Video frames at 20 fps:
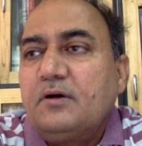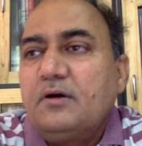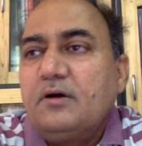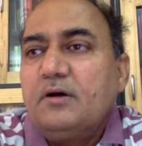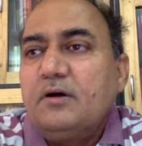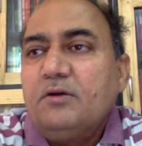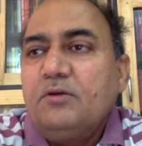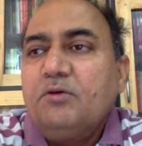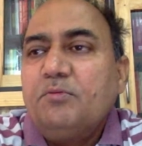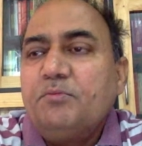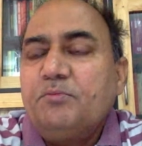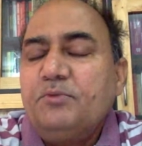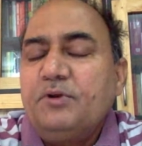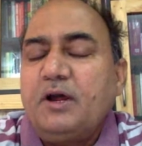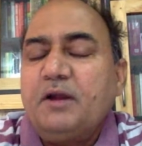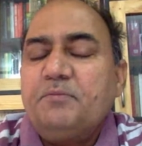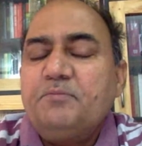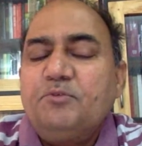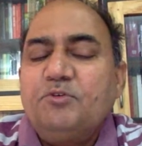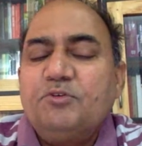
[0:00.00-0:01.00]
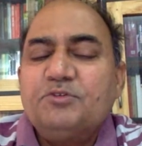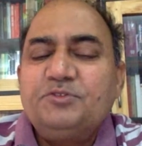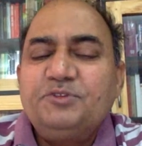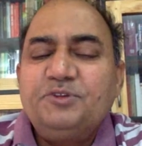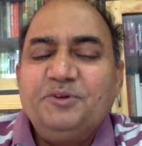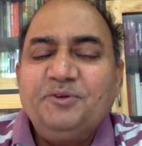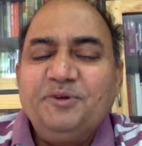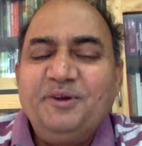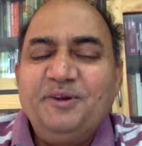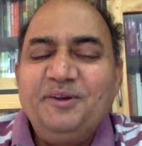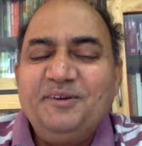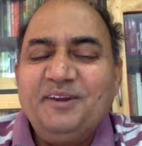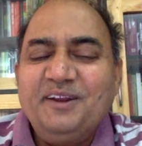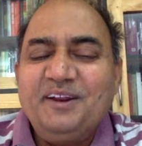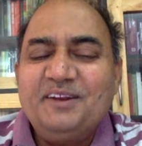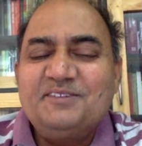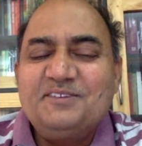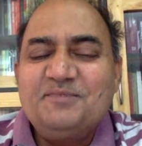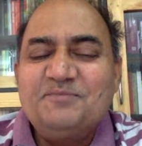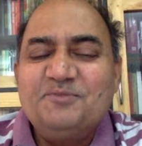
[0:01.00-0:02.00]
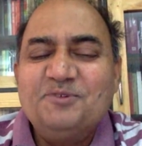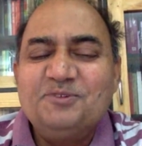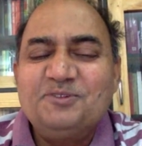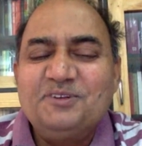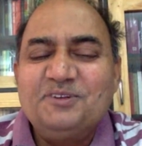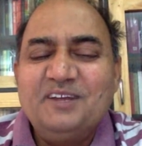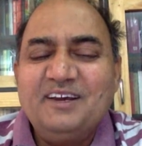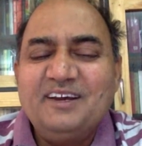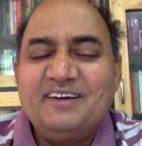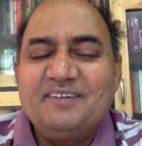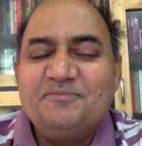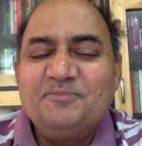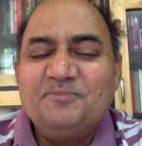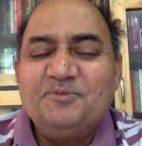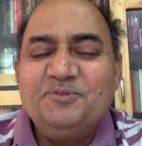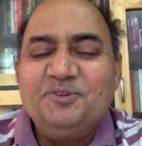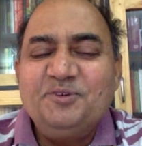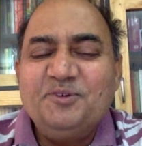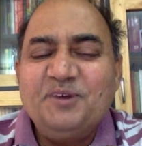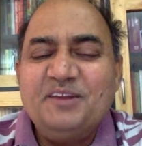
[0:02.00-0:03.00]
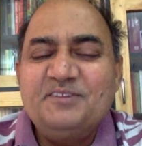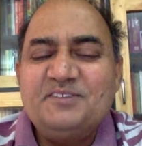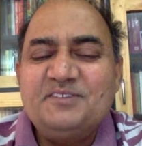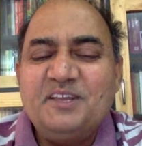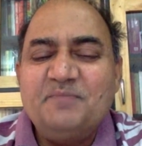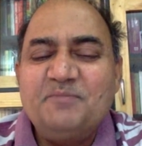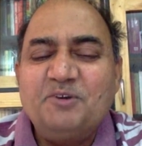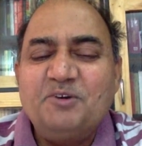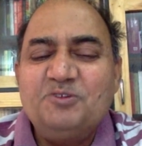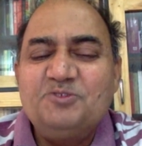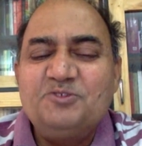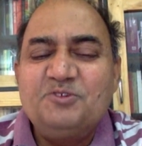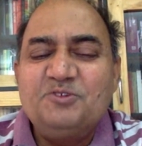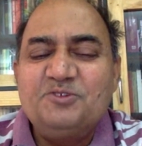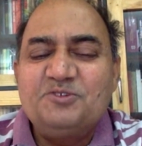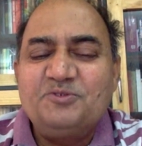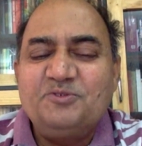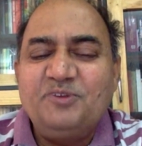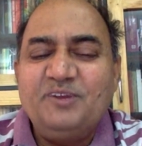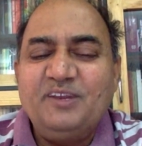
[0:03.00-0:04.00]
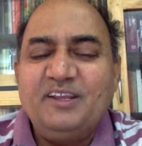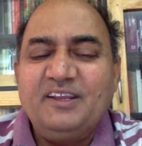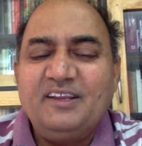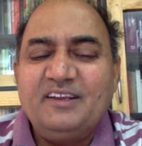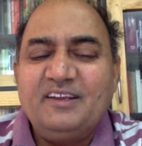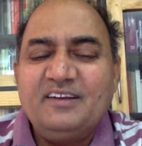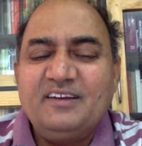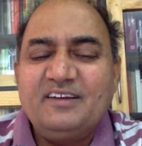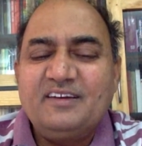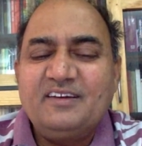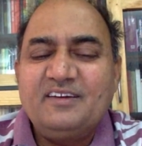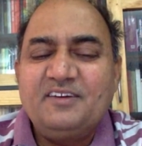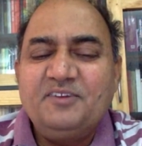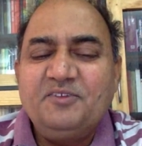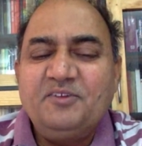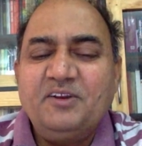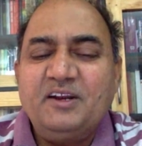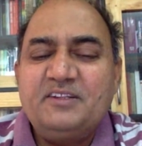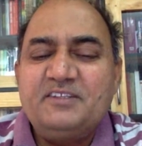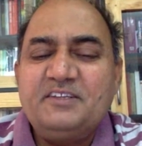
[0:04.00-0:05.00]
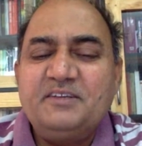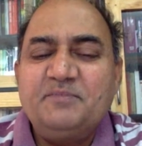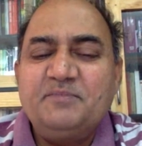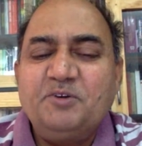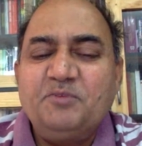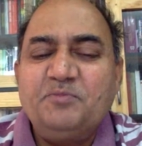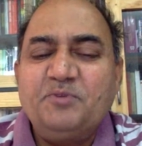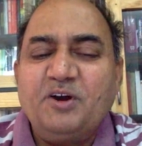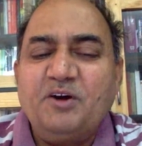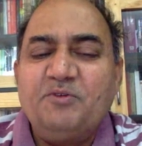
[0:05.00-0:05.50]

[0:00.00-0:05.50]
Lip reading: No, not both. You cannot say both. Na, you can say about Jones only. You cannot say about Brown